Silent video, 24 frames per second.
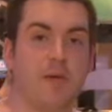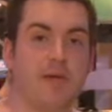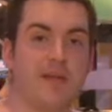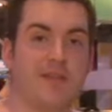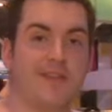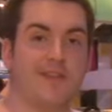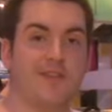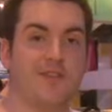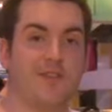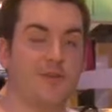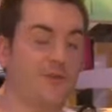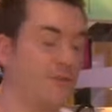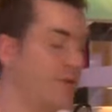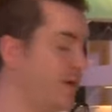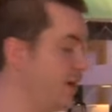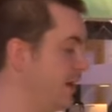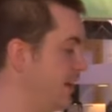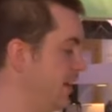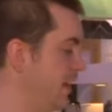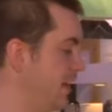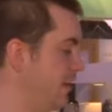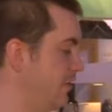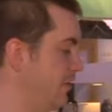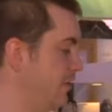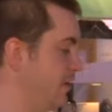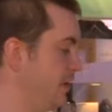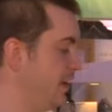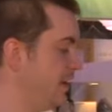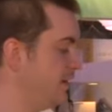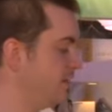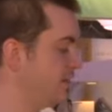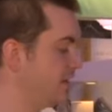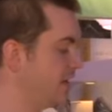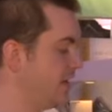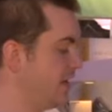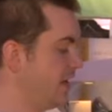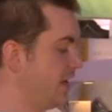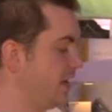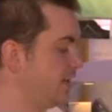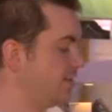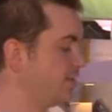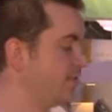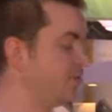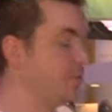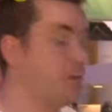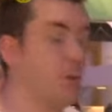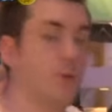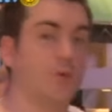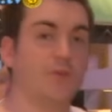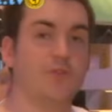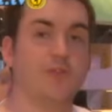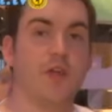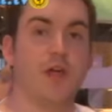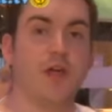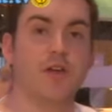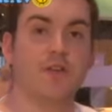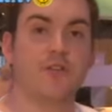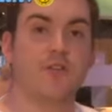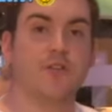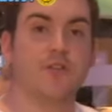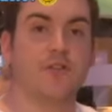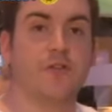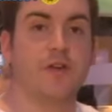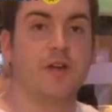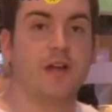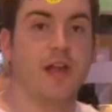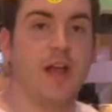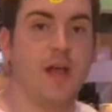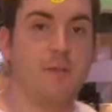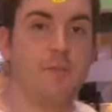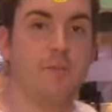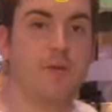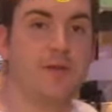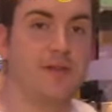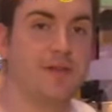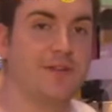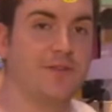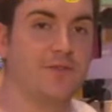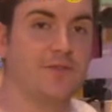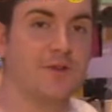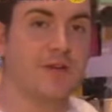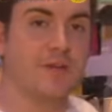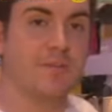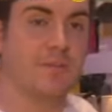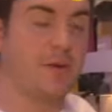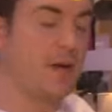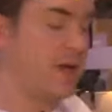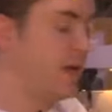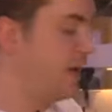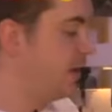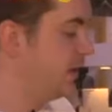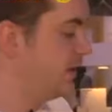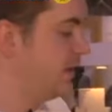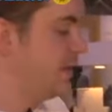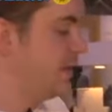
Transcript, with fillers: P3 and here it is. It's a small touchscreen MP3 player